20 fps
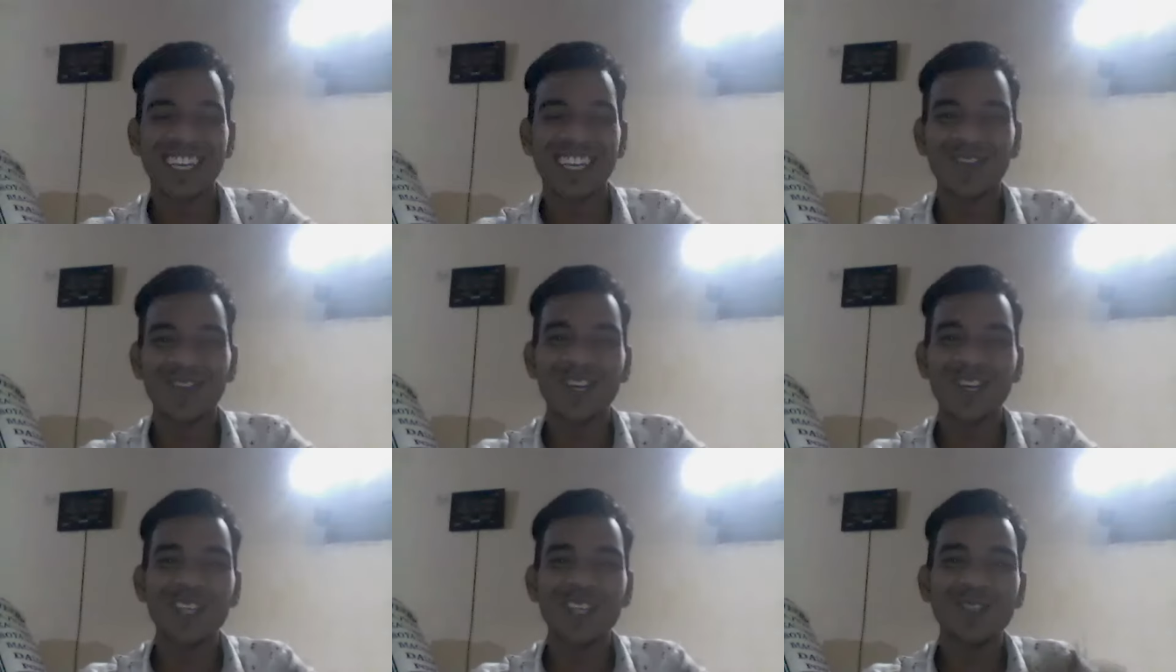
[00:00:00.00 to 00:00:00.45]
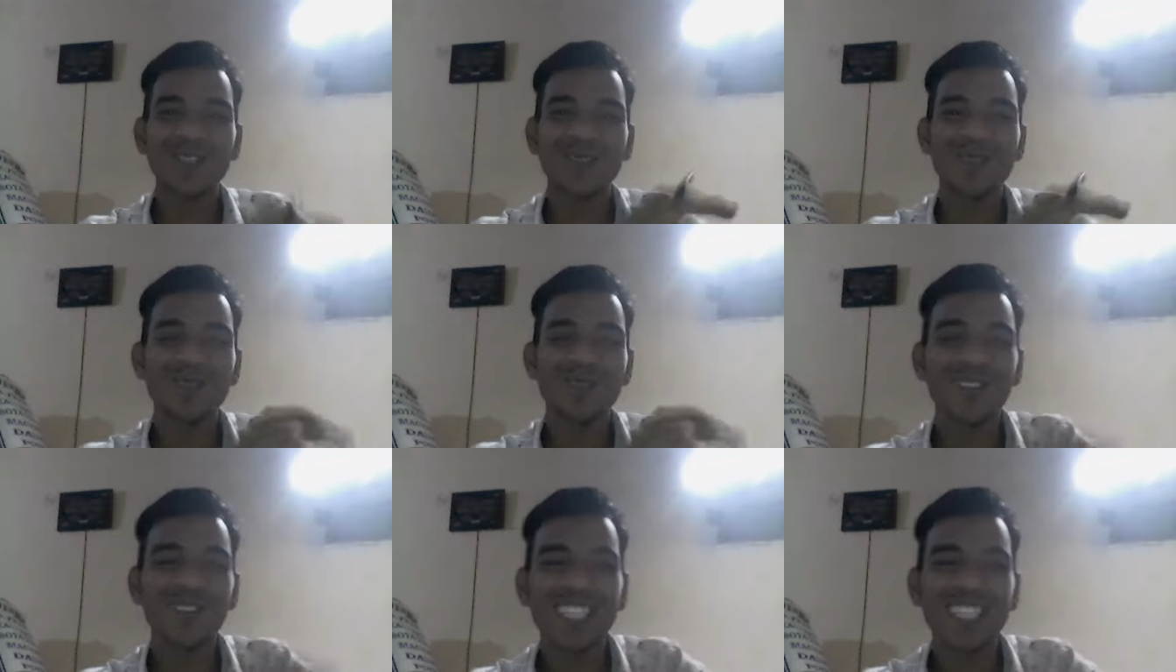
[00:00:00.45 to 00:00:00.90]
Because
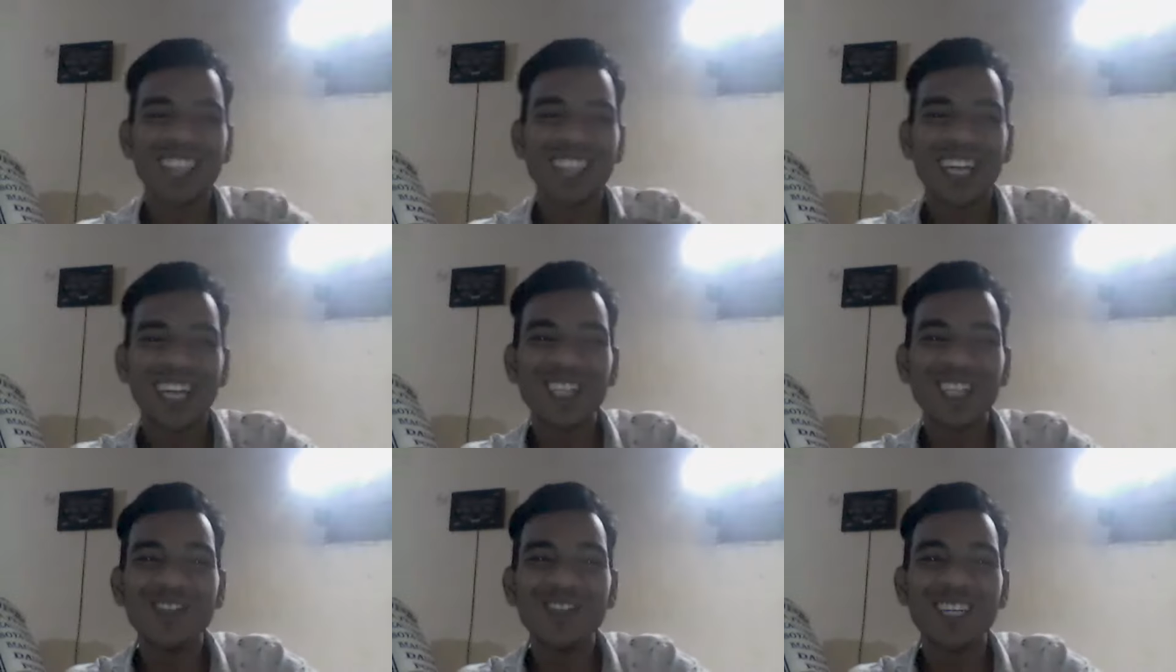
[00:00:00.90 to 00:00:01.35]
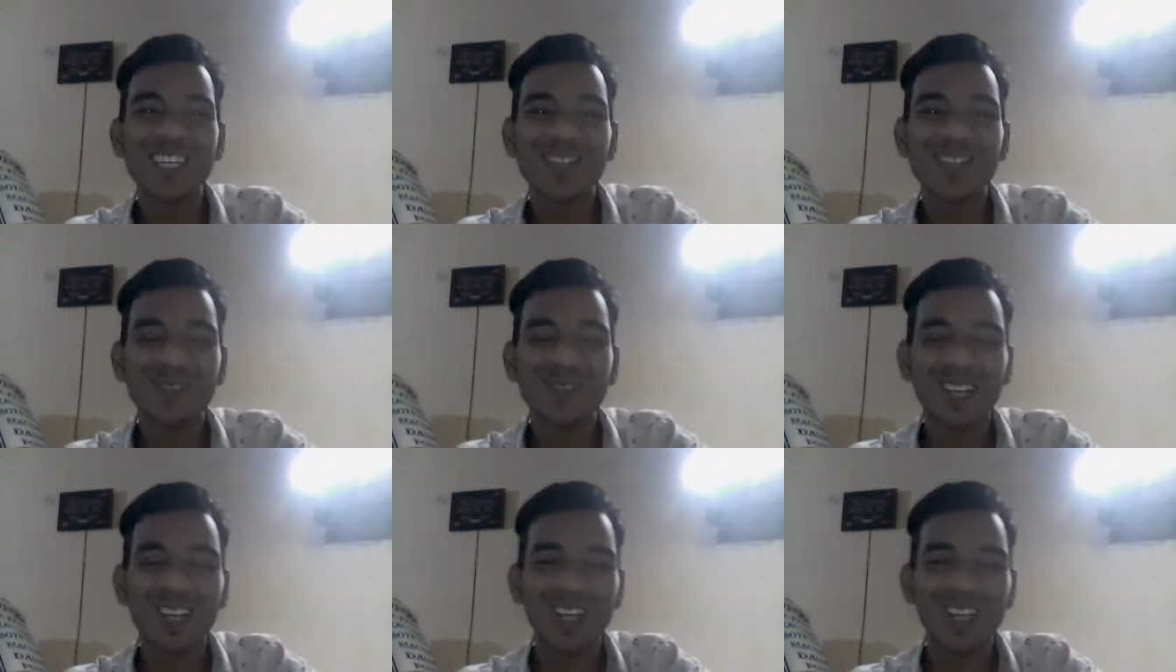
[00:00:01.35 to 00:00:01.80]
before starting your,
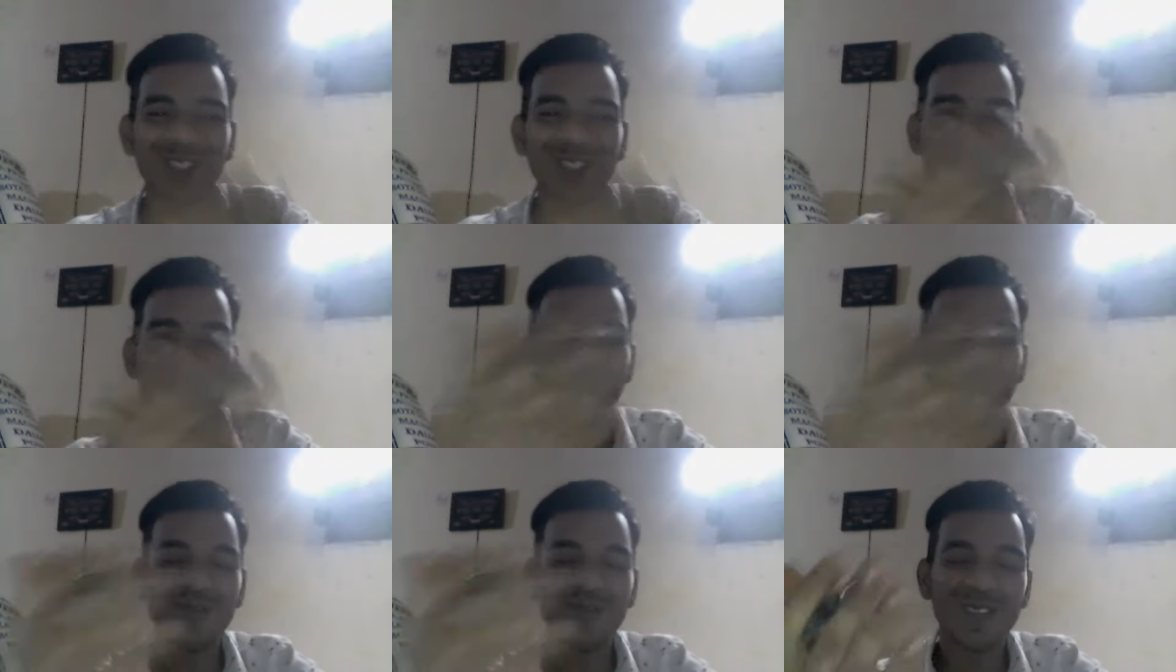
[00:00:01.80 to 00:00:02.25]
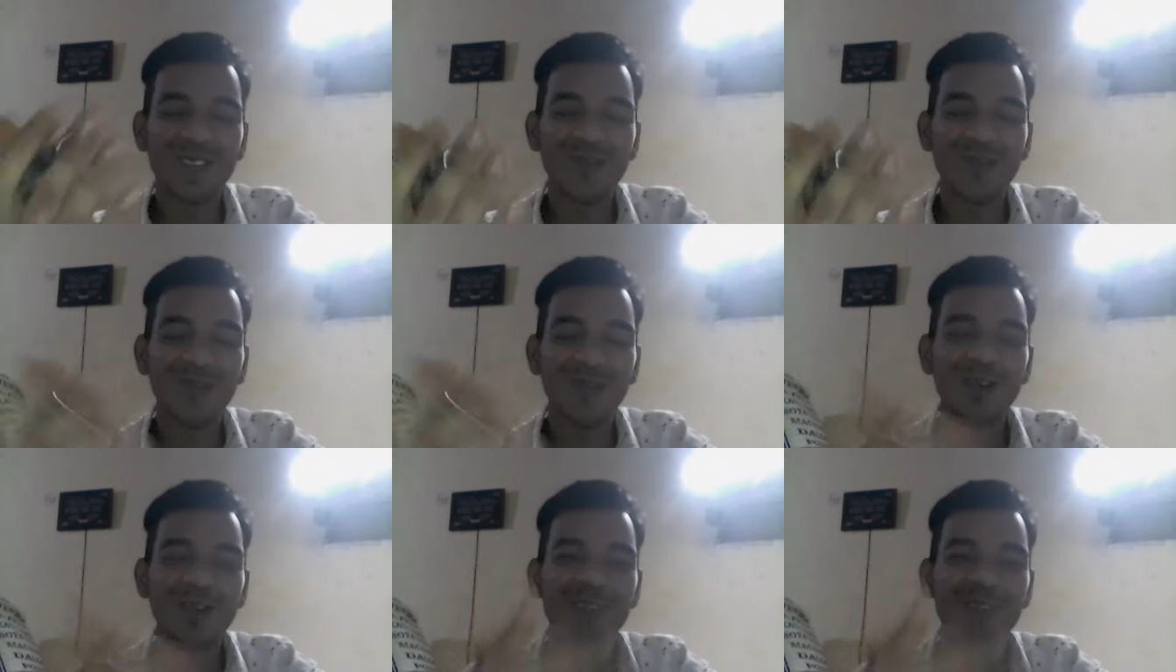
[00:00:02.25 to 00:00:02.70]

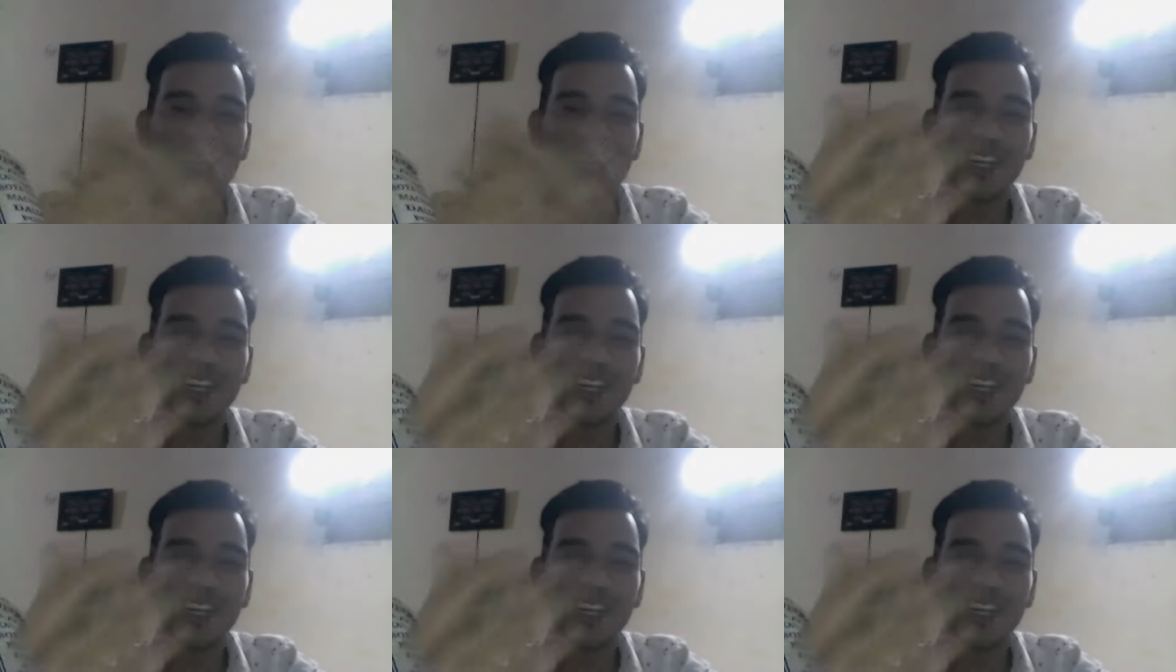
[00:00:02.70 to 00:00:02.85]
before